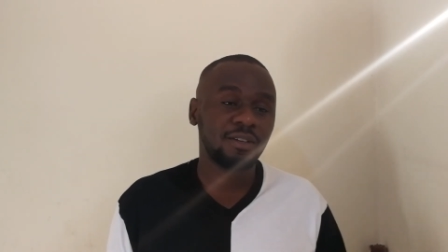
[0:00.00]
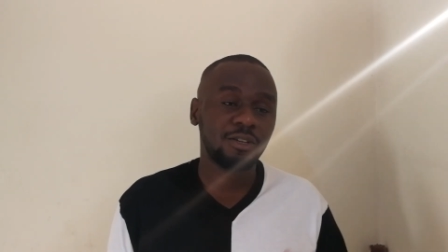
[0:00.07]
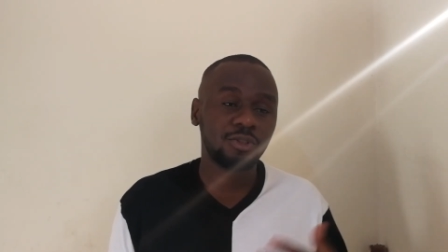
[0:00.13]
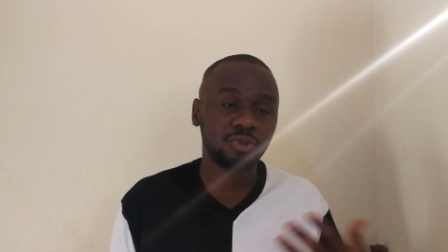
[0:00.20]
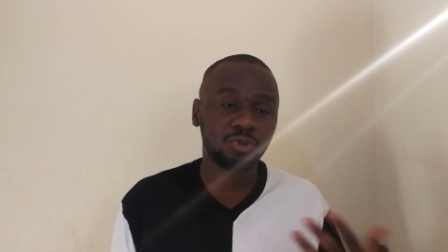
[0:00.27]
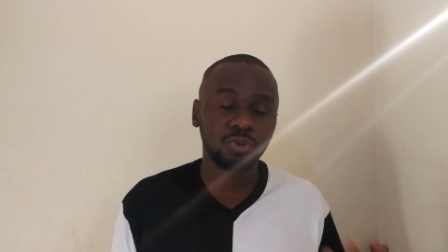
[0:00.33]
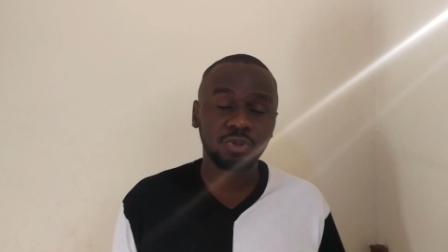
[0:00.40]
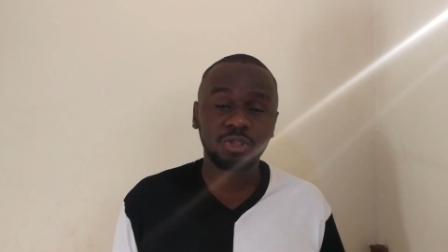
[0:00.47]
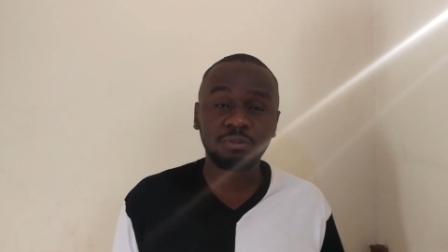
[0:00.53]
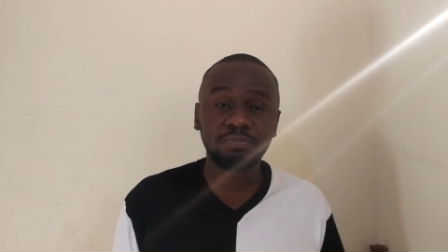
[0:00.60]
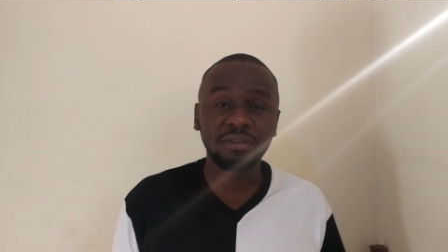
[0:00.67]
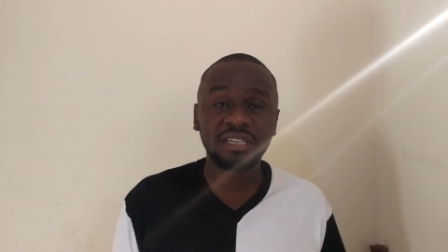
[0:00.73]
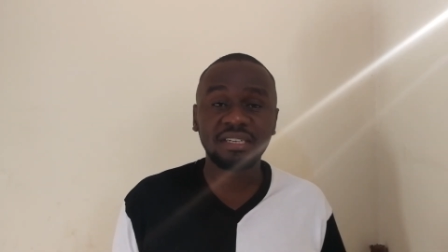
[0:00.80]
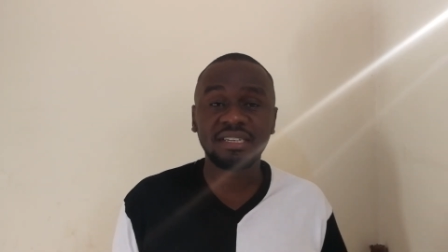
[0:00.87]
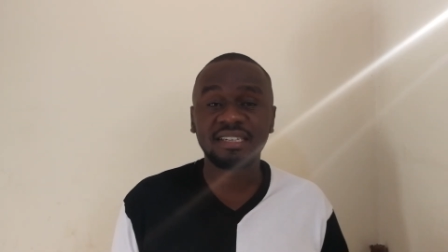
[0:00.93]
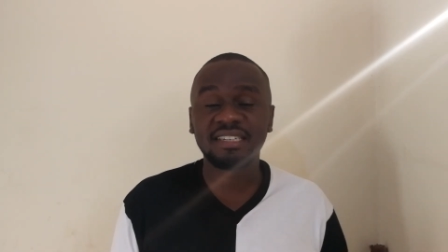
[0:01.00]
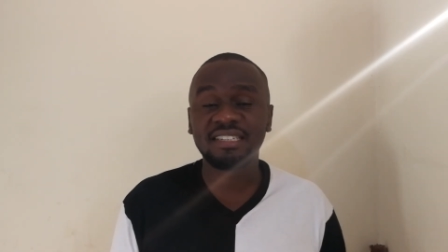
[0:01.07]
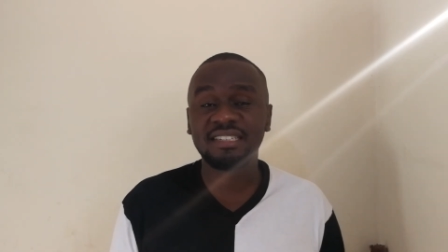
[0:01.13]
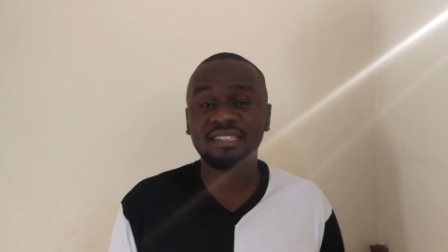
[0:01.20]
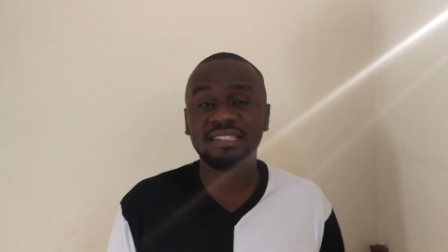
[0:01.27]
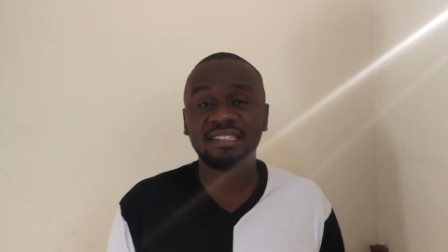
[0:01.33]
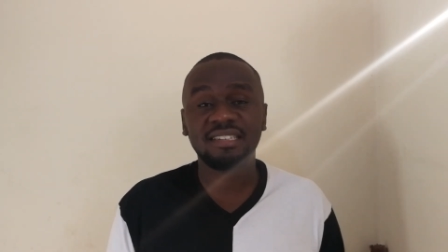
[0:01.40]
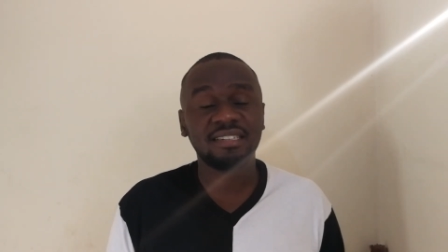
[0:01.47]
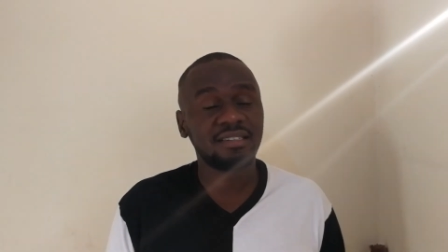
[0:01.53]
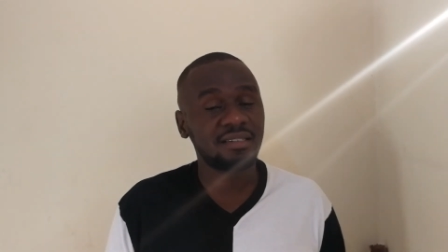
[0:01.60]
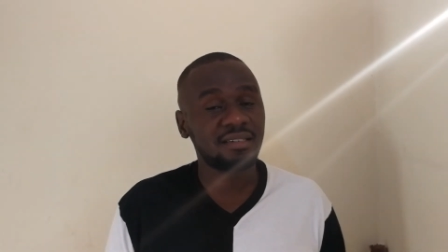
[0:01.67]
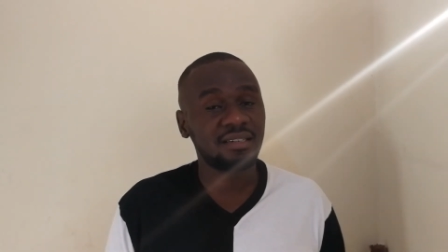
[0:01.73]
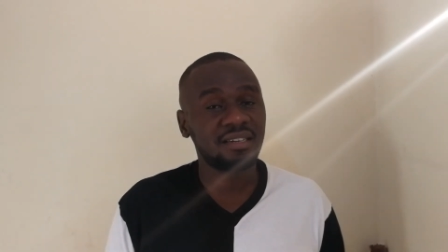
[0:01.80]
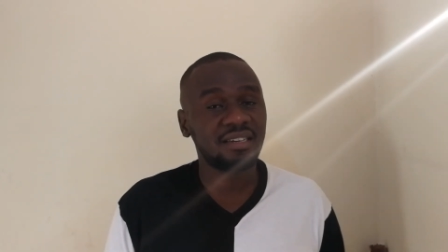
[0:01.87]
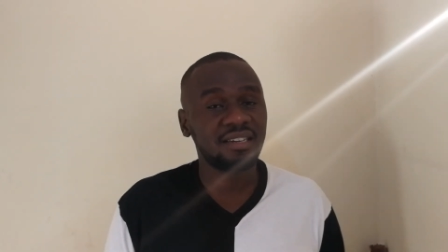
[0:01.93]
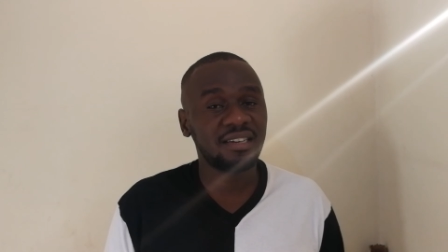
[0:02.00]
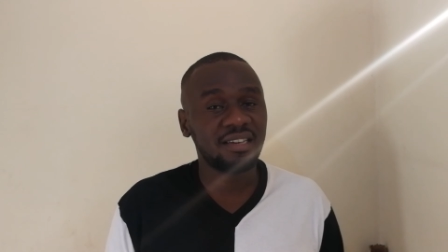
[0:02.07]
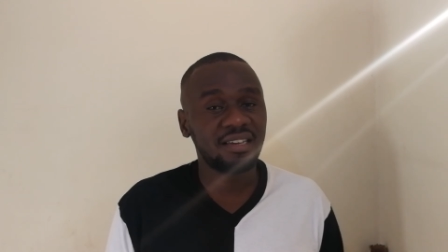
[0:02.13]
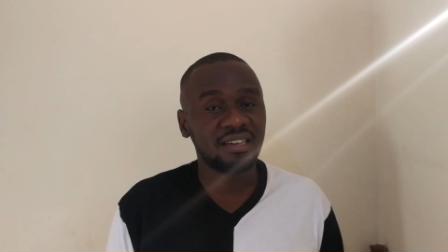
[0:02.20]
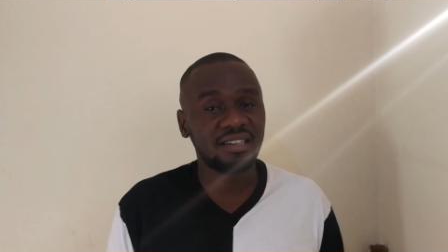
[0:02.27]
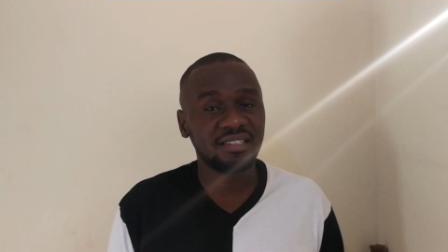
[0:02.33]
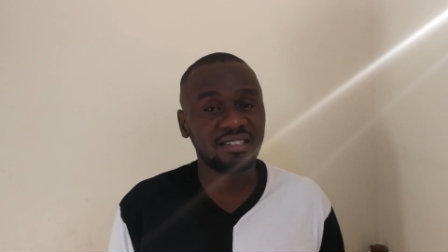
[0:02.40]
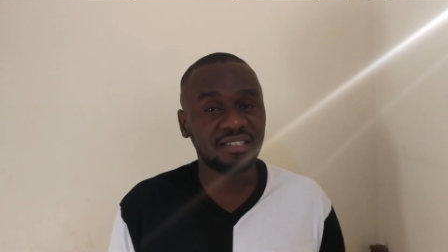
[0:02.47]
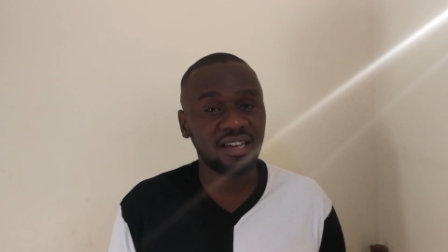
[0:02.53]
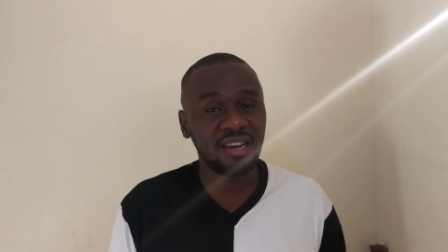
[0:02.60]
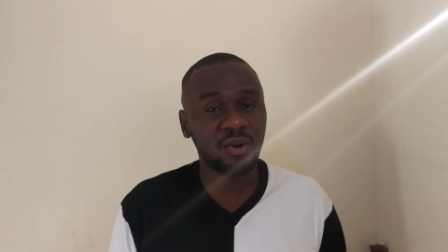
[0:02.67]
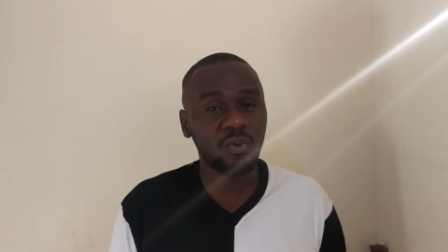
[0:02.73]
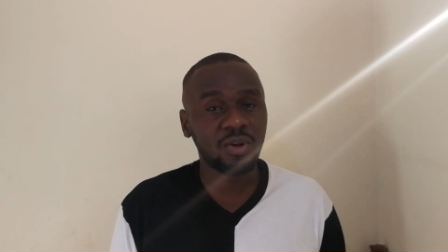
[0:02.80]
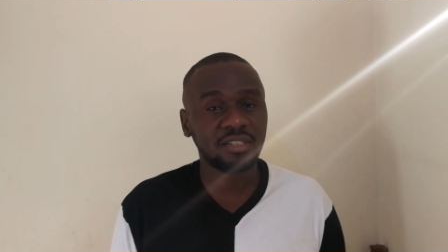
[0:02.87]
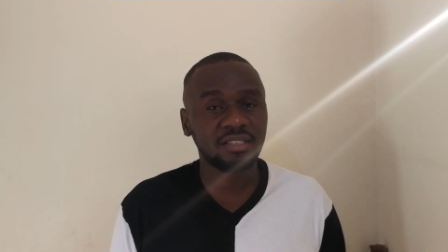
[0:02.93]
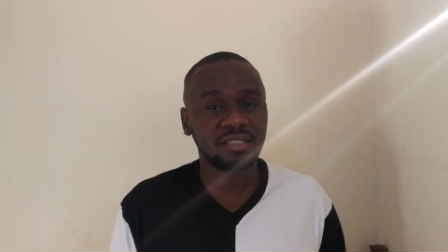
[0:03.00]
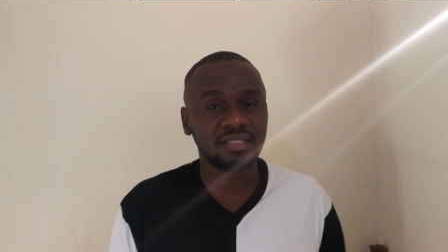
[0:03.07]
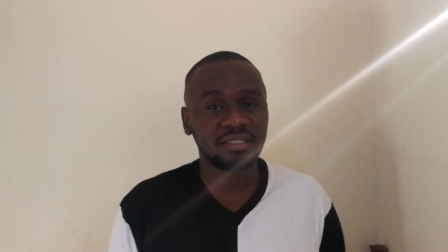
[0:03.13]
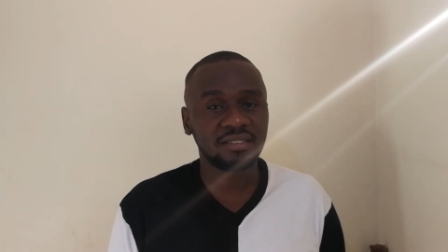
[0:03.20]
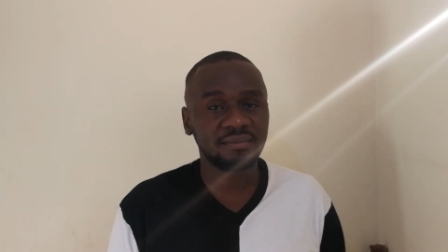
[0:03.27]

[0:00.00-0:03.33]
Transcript: So speed is a scalar quantity.